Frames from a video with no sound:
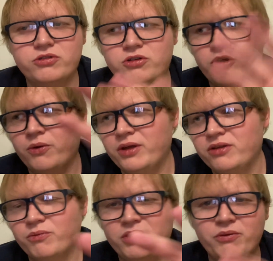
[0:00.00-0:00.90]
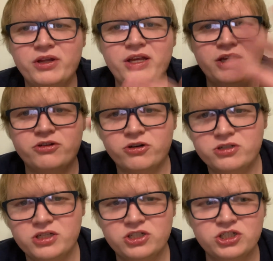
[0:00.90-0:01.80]
go in, when he
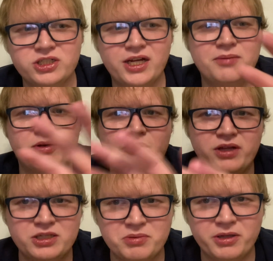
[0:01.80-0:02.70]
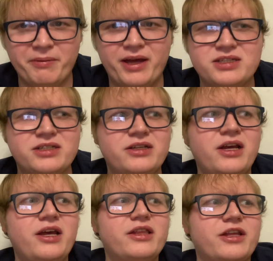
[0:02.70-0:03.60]
turns into Shazam and when he's Billy Batson,
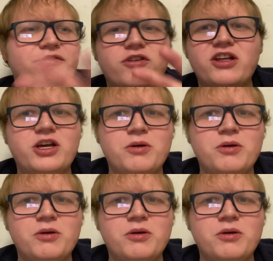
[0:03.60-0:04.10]
they feel like